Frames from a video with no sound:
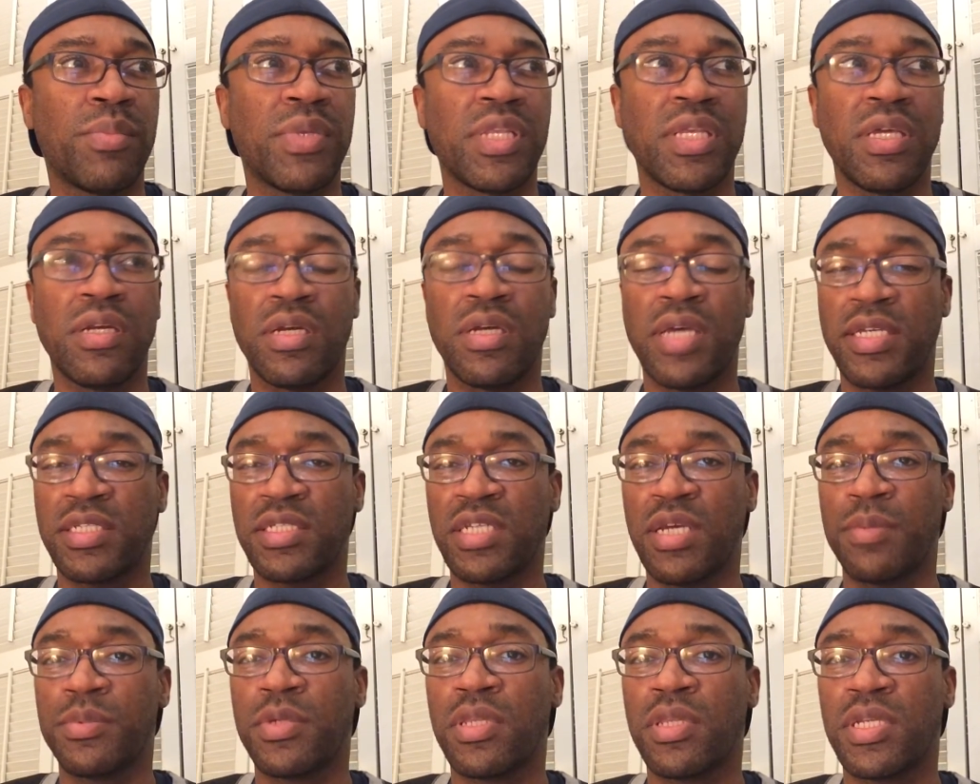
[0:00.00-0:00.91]
Mileena has
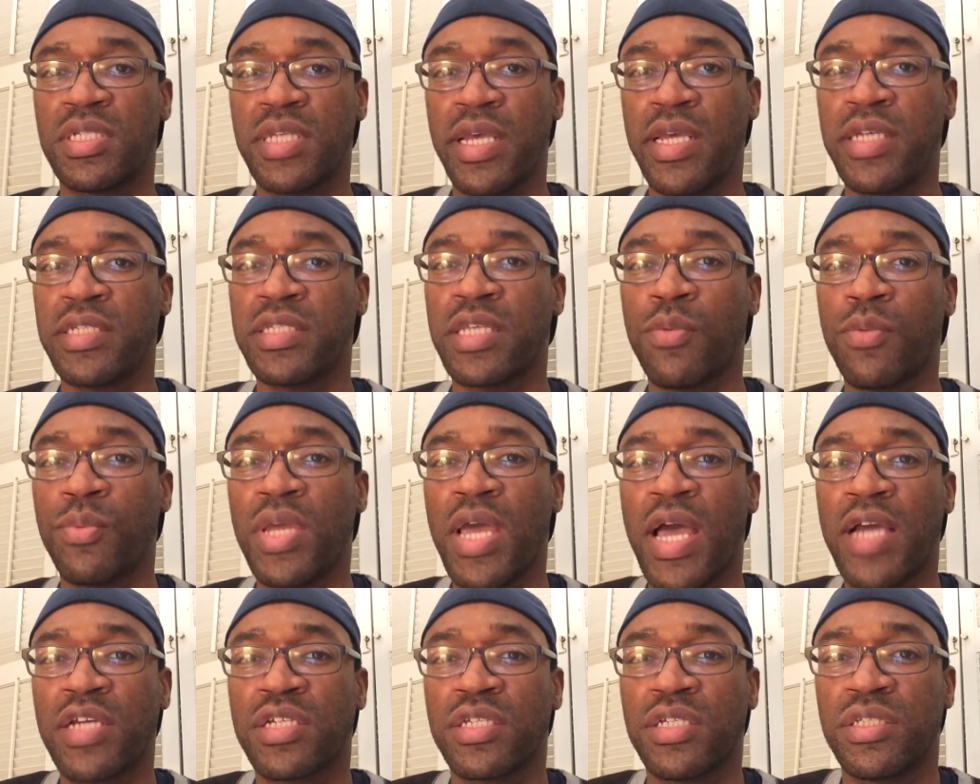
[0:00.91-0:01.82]
stepped on the stage that we
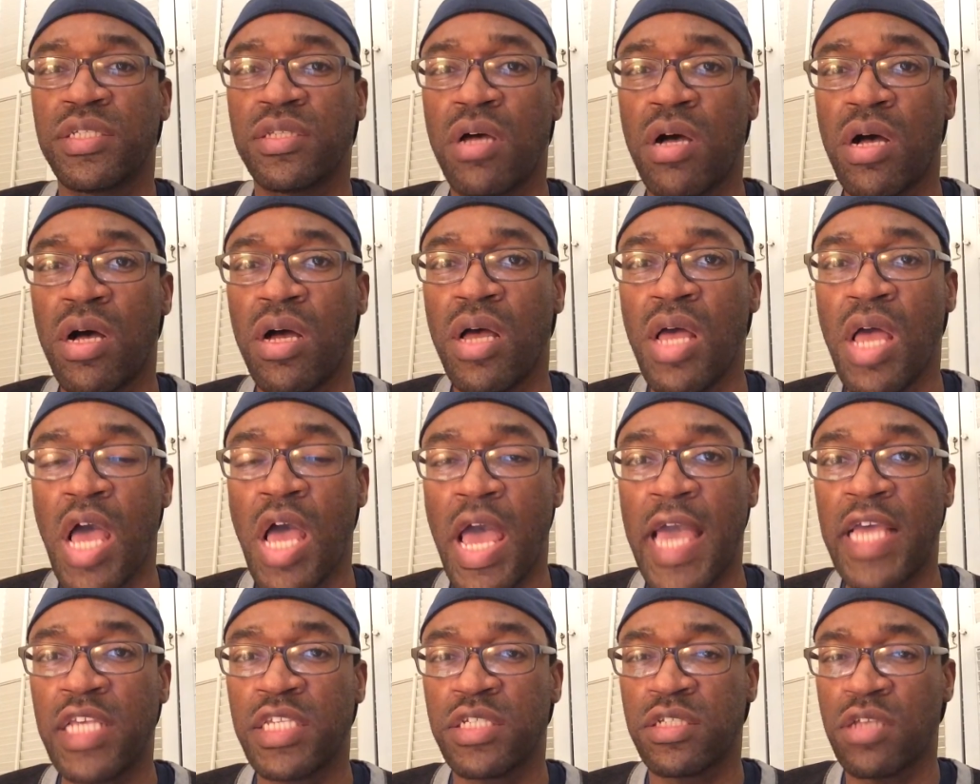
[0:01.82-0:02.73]
actually saw
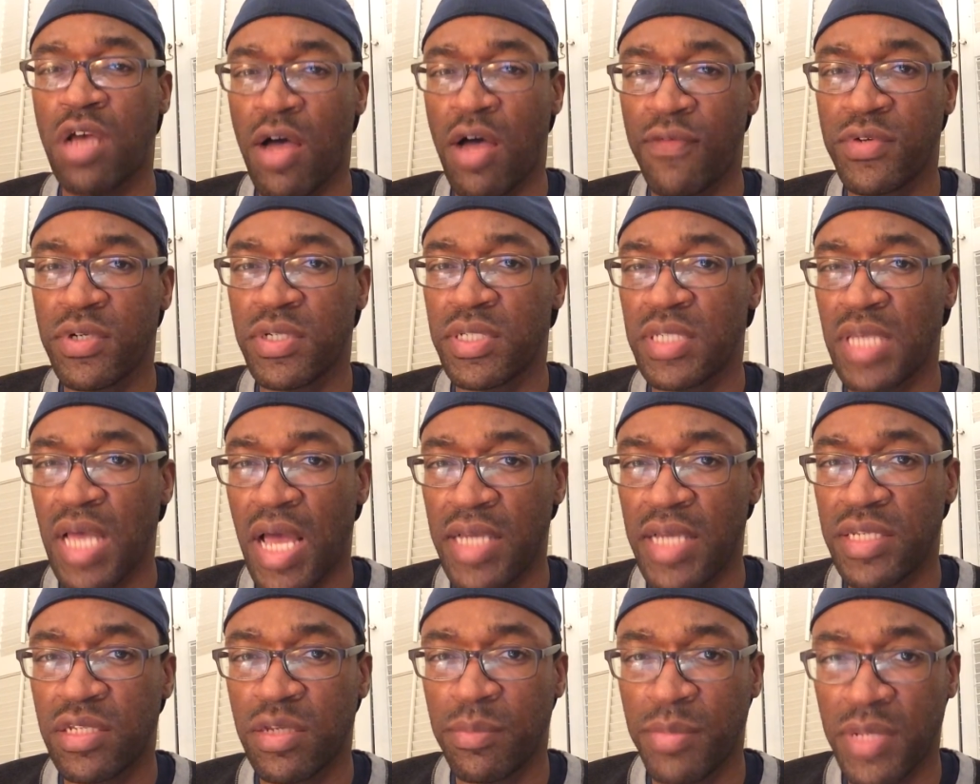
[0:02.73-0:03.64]
a softer
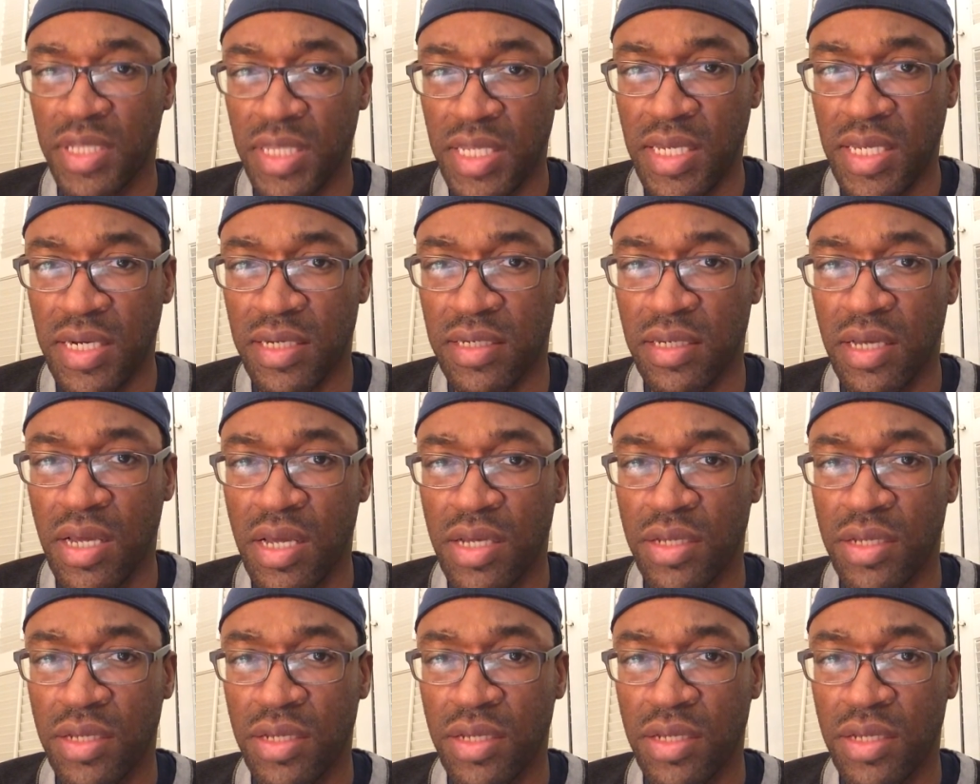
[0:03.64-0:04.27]
side to Mileena.